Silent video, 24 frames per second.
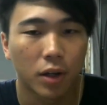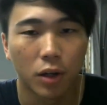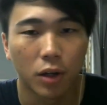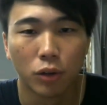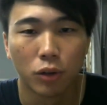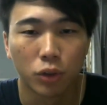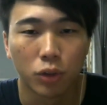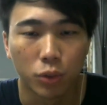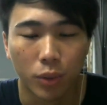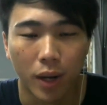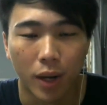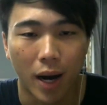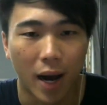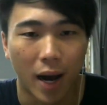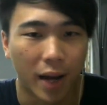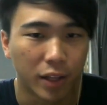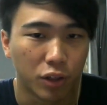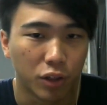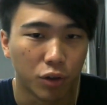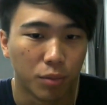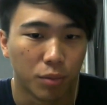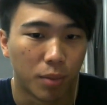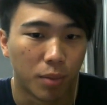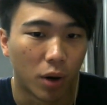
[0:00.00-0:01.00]
close to an
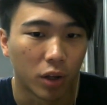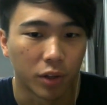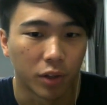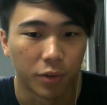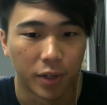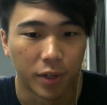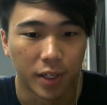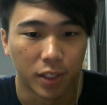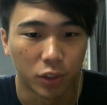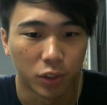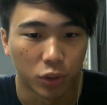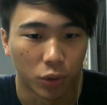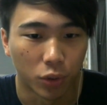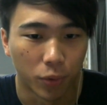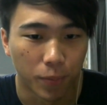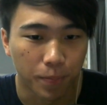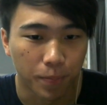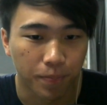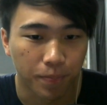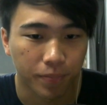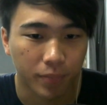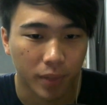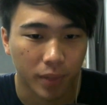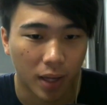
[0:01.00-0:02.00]
ideal board already, so
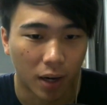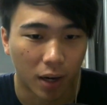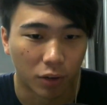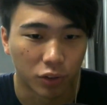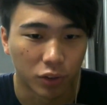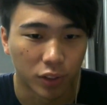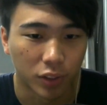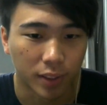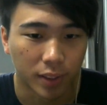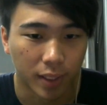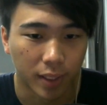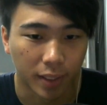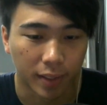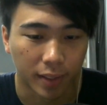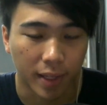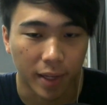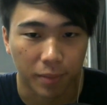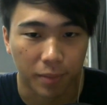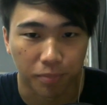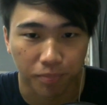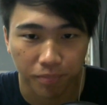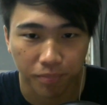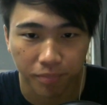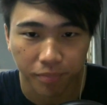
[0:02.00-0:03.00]
I'll just take that.